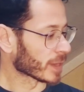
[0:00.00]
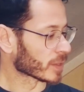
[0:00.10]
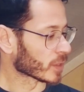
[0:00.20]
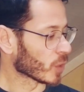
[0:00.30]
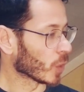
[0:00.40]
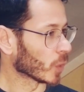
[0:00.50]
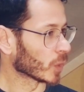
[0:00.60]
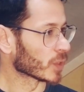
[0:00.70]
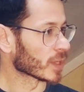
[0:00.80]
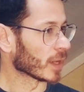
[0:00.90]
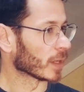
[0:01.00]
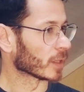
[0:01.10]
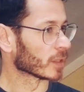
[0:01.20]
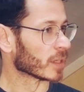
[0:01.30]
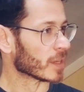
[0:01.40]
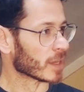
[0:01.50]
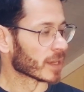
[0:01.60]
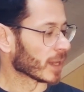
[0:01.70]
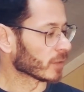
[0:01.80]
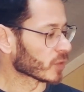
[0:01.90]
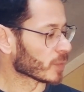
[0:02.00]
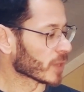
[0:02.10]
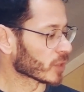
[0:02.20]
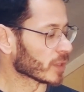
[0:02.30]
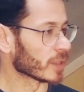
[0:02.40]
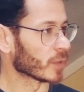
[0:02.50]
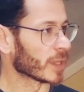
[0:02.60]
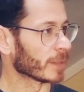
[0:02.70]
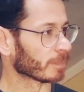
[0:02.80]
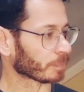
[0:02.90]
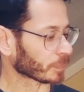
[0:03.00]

and the chords are kind of special in a way,